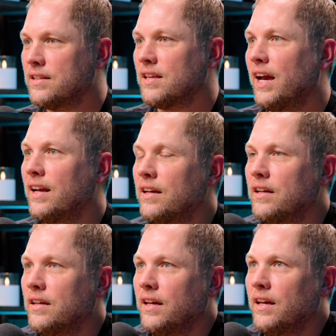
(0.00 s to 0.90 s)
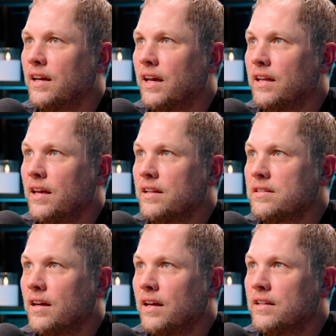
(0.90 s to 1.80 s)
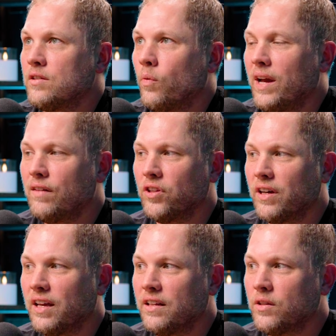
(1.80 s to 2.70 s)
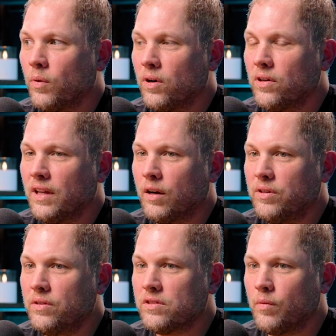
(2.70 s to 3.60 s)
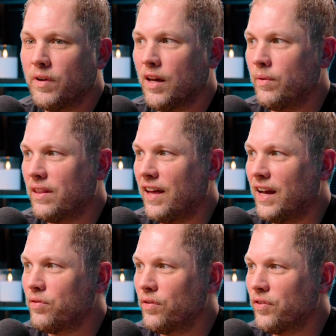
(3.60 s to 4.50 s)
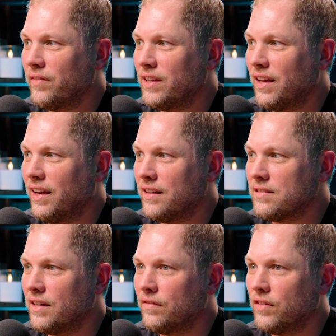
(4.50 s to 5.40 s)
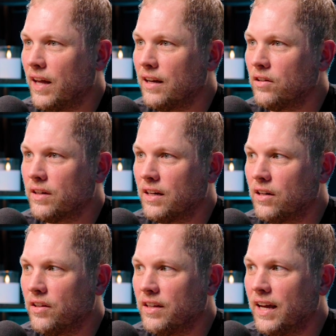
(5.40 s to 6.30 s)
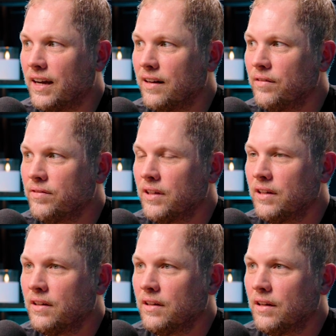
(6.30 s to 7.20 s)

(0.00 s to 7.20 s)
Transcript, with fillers: it's like it, it's a it's a way of looking at the world. Like when you start becoming thankful for everything yeah. instead of like looking at all the negative, mm-hmm.